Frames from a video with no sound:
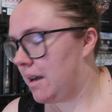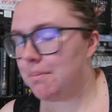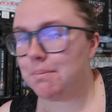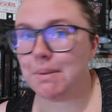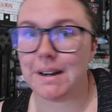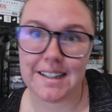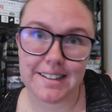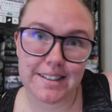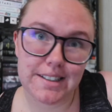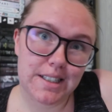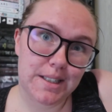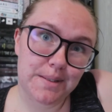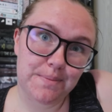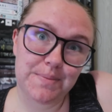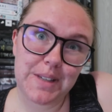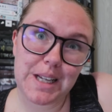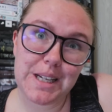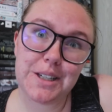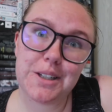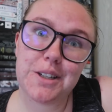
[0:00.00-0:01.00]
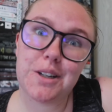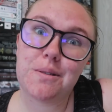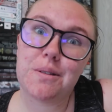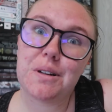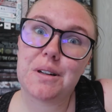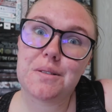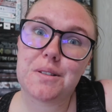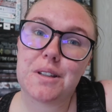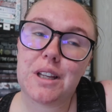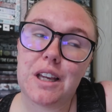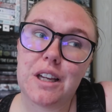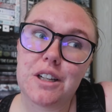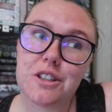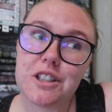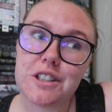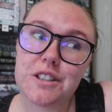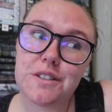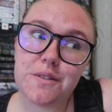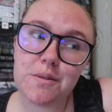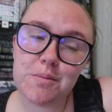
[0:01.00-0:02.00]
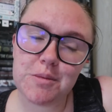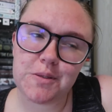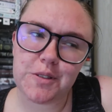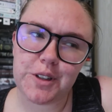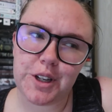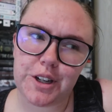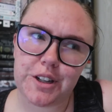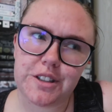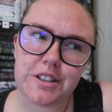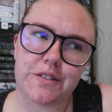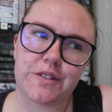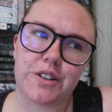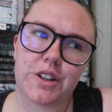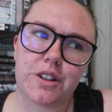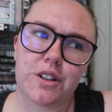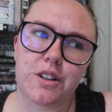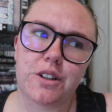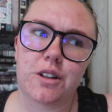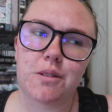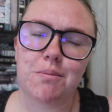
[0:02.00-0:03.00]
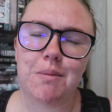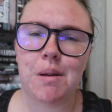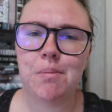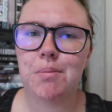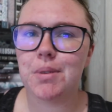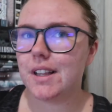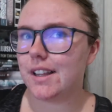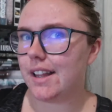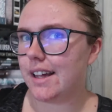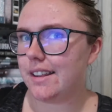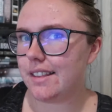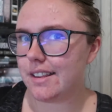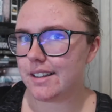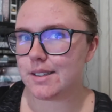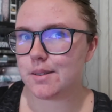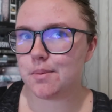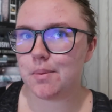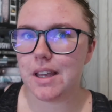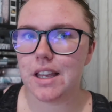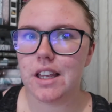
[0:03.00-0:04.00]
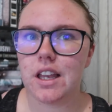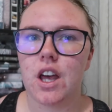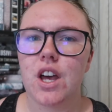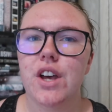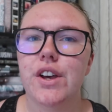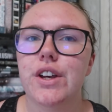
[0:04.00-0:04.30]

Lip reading: I didn't know when I was going to get a chance to film this video because I've got a lot on my plate this week.